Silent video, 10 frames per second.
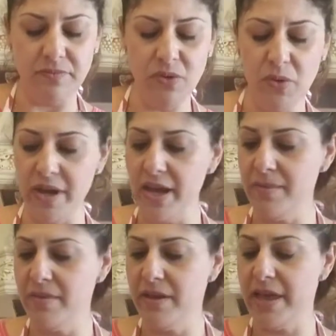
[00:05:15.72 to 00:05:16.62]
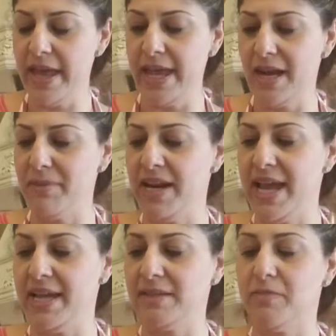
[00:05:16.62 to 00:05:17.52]
Okay, and I'm going to
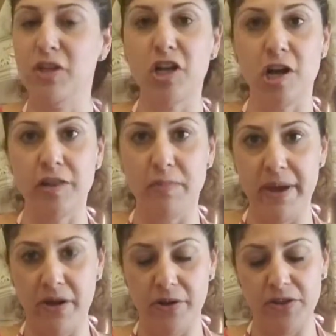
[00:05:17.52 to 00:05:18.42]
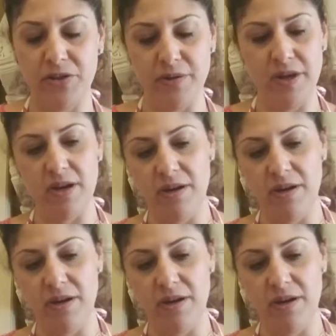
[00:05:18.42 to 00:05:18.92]
add some garlic powder to it.